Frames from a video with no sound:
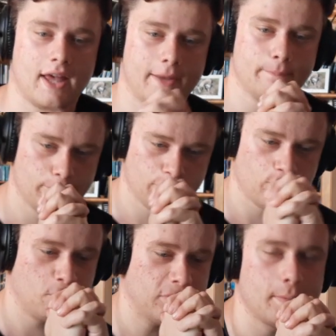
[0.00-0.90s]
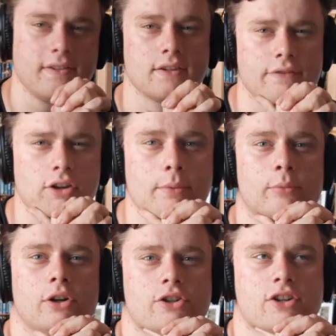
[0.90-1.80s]
But to make this video a bit
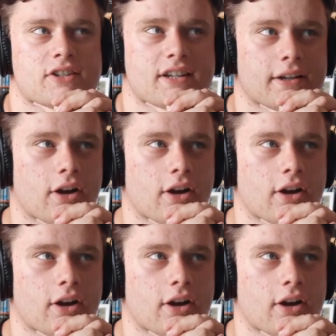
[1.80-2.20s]
more interesting,